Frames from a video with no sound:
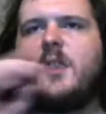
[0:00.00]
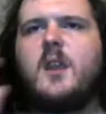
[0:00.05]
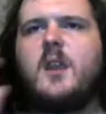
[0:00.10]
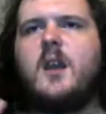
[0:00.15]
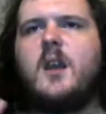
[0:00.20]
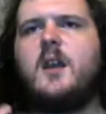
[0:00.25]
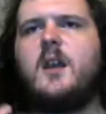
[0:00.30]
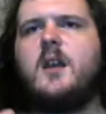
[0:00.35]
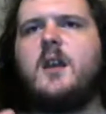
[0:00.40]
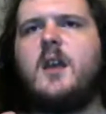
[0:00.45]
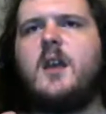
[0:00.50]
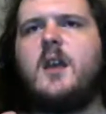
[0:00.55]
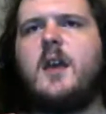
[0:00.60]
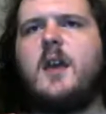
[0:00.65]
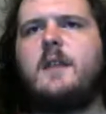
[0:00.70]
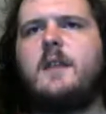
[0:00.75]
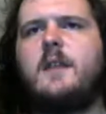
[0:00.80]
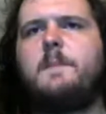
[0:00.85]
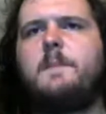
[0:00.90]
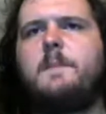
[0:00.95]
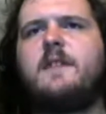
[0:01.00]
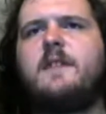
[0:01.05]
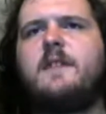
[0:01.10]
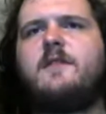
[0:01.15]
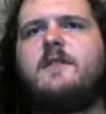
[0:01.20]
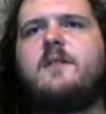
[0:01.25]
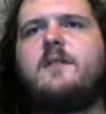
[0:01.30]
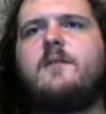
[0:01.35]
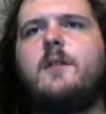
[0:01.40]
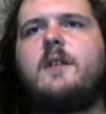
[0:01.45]
it's basically, the
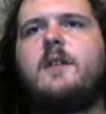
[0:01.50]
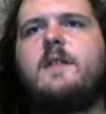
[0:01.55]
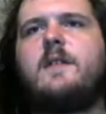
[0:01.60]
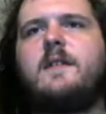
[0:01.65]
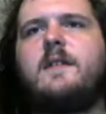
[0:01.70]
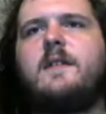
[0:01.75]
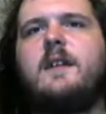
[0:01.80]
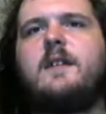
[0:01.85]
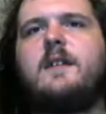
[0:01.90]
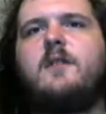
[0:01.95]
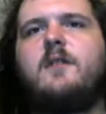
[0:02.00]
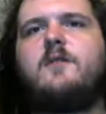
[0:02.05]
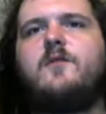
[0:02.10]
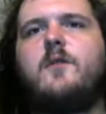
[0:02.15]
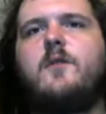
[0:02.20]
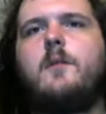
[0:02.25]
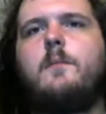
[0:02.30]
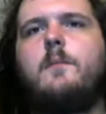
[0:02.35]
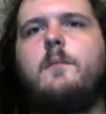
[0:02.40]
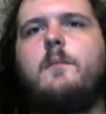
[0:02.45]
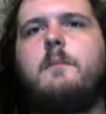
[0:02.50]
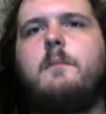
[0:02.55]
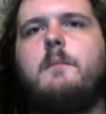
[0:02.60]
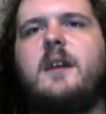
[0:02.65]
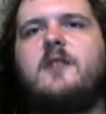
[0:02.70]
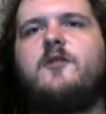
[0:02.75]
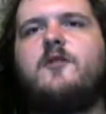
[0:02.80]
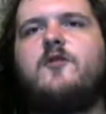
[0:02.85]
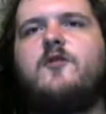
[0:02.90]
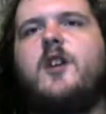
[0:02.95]
reason I say it goes for a
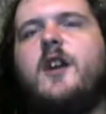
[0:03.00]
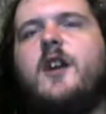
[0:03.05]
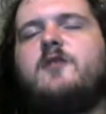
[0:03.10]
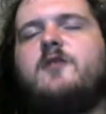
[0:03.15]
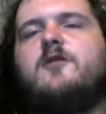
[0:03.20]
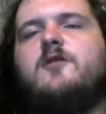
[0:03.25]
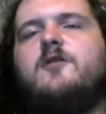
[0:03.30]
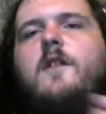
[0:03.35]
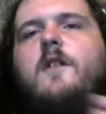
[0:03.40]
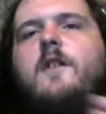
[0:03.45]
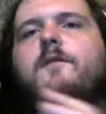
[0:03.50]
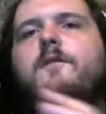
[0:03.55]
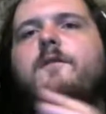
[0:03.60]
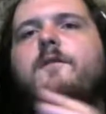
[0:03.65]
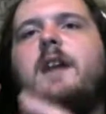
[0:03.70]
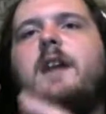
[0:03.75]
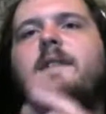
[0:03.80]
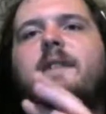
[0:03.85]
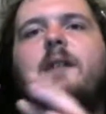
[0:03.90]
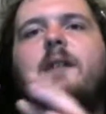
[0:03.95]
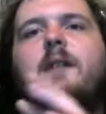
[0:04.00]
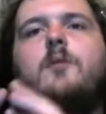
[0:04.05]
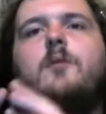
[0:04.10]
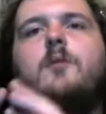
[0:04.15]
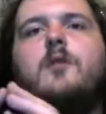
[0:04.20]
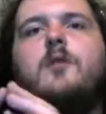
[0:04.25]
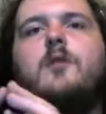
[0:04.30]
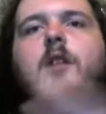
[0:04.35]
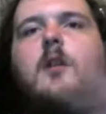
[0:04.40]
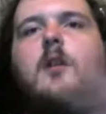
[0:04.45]
mixture, it's not flat-out
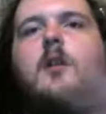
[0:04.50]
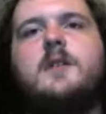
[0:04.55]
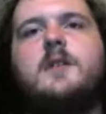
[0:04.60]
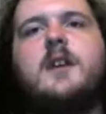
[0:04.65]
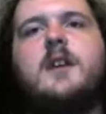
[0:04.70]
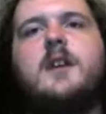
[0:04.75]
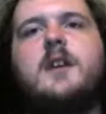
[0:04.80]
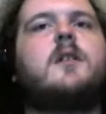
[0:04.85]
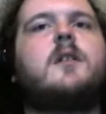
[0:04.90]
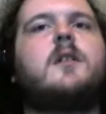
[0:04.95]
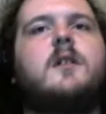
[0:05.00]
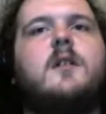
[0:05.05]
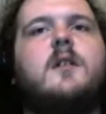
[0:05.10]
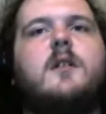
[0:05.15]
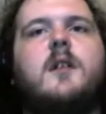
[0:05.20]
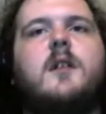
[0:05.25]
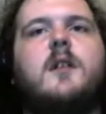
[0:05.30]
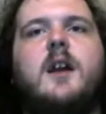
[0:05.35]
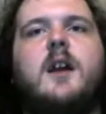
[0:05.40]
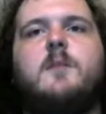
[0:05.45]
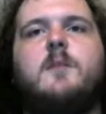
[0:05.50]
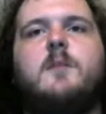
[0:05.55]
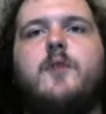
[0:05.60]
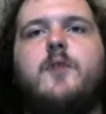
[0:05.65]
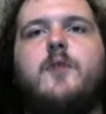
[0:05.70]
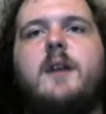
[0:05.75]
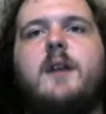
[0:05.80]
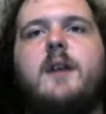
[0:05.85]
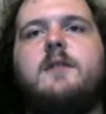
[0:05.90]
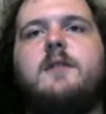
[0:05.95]
comedy like Bride of
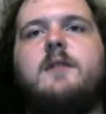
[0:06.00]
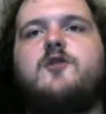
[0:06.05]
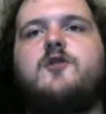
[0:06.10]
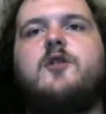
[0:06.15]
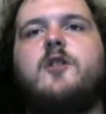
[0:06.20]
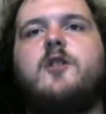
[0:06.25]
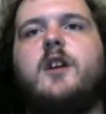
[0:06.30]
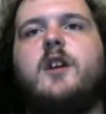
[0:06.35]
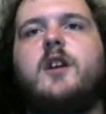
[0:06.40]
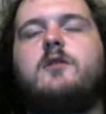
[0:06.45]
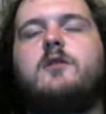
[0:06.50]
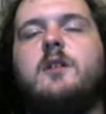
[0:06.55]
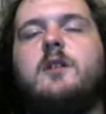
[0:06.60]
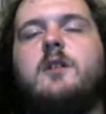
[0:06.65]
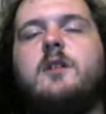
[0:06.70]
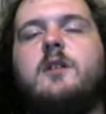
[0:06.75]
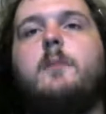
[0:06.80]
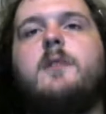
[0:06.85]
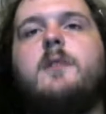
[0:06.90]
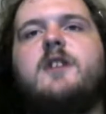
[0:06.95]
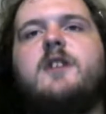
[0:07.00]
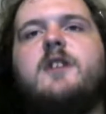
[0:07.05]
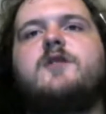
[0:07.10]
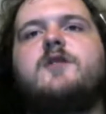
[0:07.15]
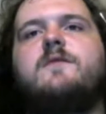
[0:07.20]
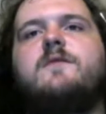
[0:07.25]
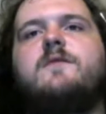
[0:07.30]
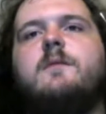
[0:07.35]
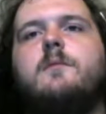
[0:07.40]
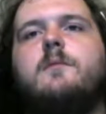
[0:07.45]
Chucky or The Abomination that
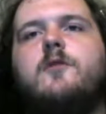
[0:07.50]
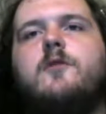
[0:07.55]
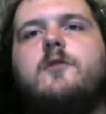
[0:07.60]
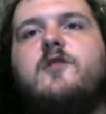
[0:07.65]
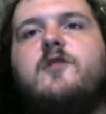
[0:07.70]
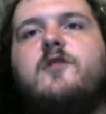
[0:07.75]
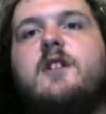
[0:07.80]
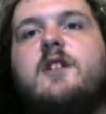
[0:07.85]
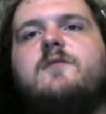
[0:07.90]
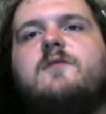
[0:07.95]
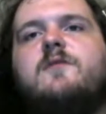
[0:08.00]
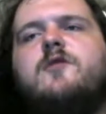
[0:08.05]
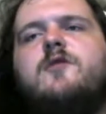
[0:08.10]
was Seed of Chucky.